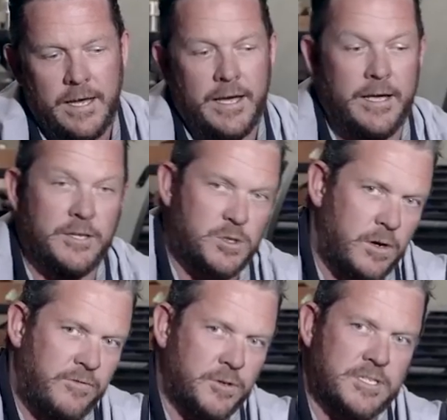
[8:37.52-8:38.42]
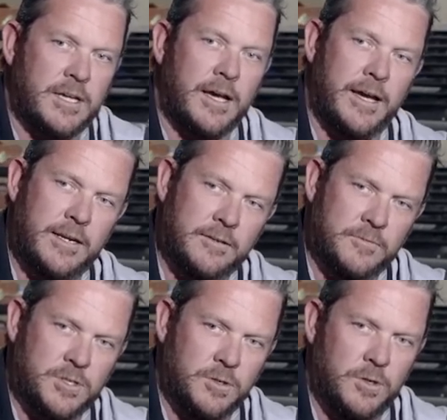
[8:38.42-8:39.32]
and the twenty-four side
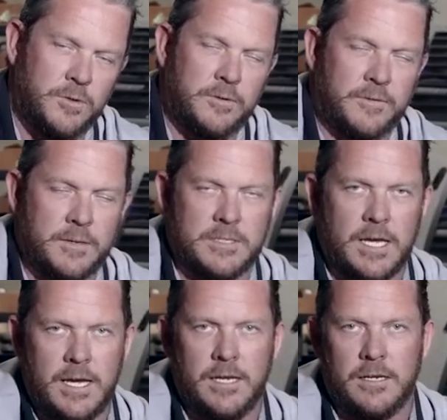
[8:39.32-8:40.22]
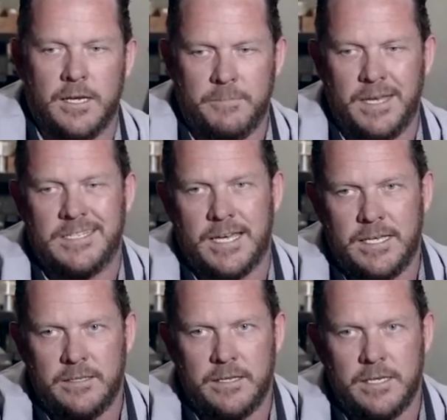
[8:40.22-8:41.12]
to contain and
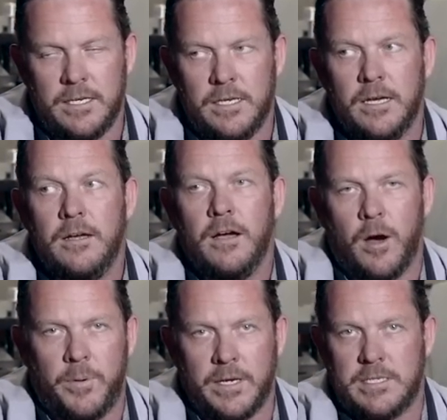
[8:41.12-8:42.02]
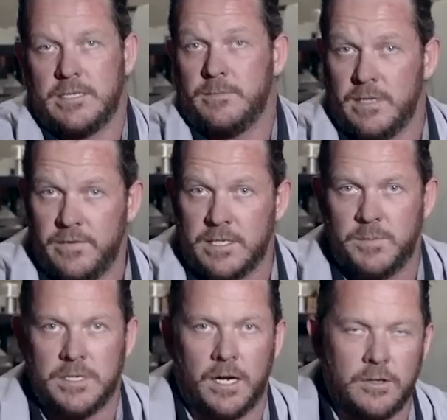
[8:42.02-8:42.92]
maintain the operating systems of this
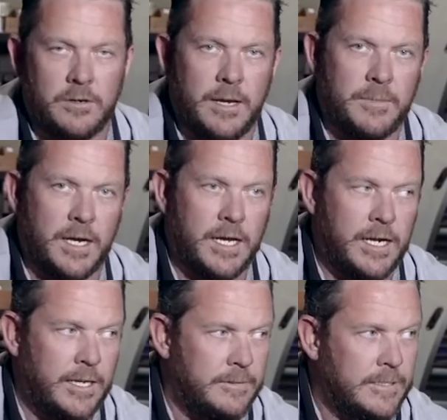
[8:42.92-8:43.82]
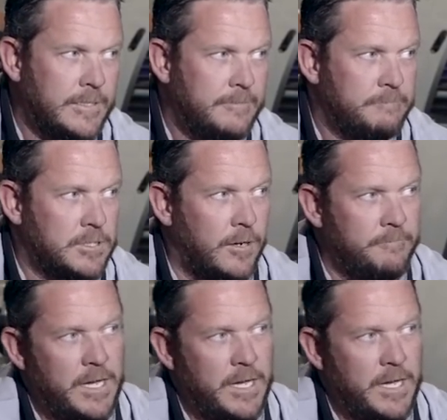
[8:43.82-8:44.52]
particular M nine ninety-eight. So